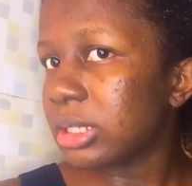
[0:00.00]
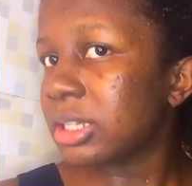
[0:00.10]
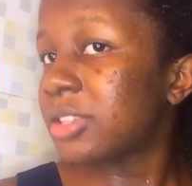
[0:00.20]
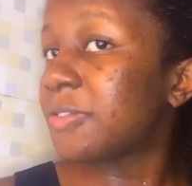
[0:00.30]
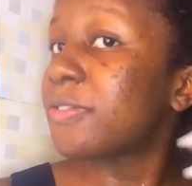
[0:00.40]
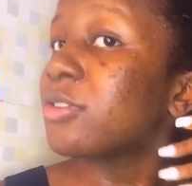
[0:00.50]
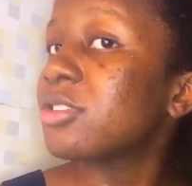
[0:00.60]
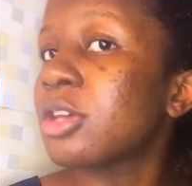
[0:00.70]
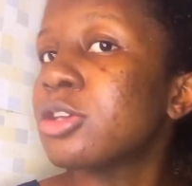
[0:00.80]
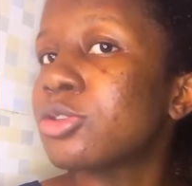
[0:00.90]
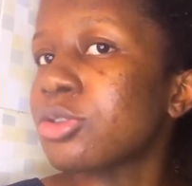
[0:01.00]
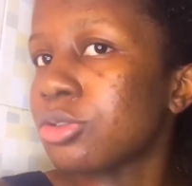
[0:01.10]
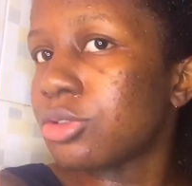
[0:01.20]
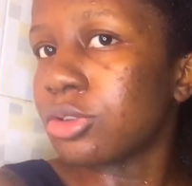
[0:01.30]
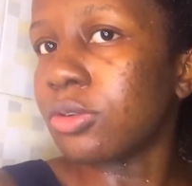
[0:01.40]
it feels
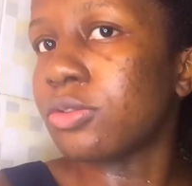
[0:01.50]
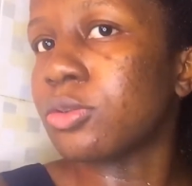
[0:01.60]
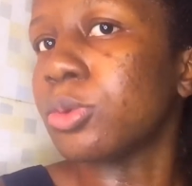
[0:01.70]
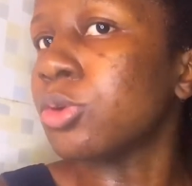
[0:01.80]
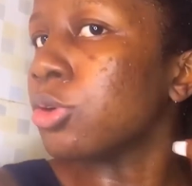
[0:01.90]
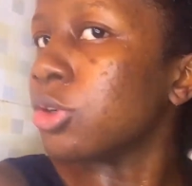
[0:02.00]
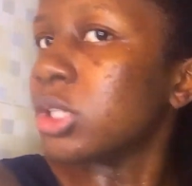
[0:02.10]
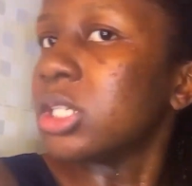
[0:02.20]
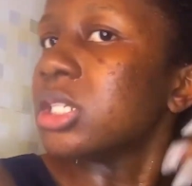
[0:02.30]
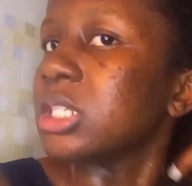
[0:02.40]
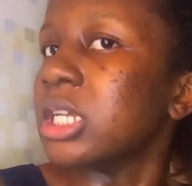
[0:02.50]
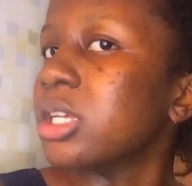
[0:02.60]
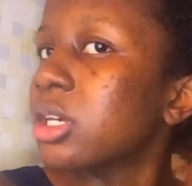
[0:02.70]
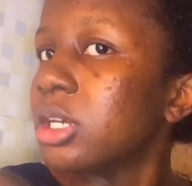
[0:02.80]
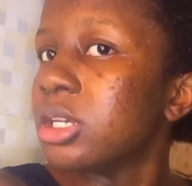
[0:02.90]
so soft to be honest like
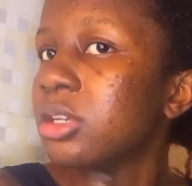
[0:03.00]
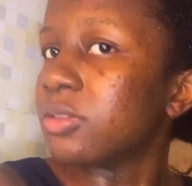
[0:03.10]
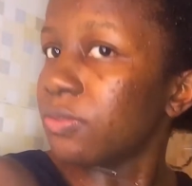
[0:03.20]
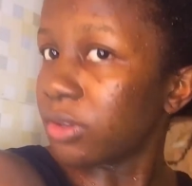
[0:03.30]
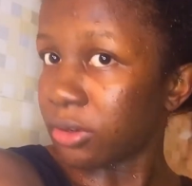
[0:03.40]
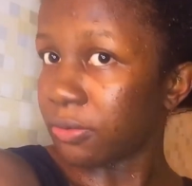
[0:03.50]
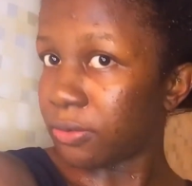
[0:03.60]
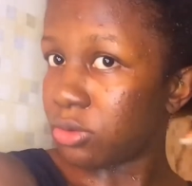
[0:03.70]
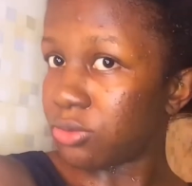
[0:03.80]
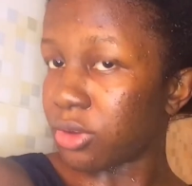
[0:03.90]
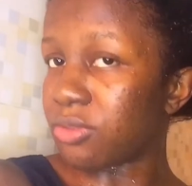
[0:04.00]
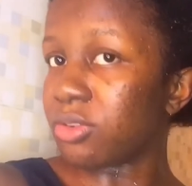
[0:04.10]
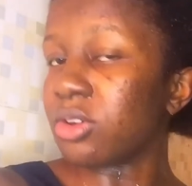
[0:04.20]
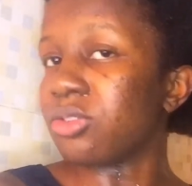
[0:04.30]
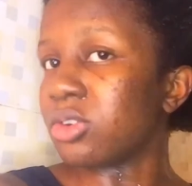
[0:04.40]
very, it feels very
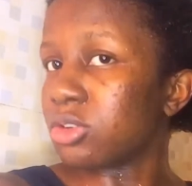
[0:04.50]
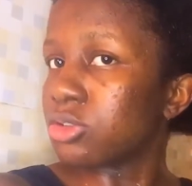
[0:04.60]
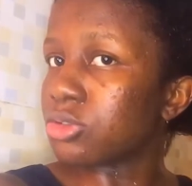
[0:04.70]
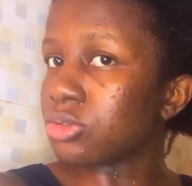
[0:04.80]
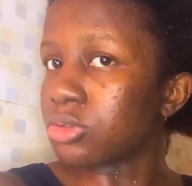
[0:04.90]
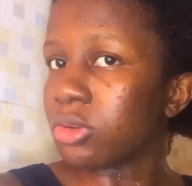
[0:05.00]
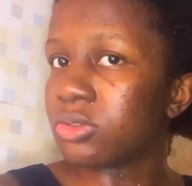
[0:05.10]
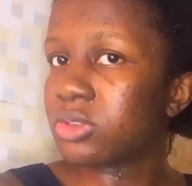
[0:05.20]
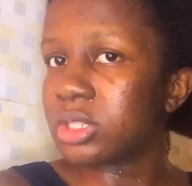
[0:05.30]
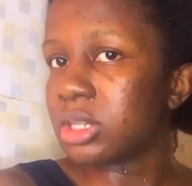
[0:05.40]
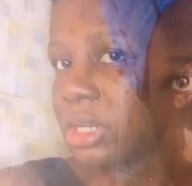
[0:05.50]
very very soft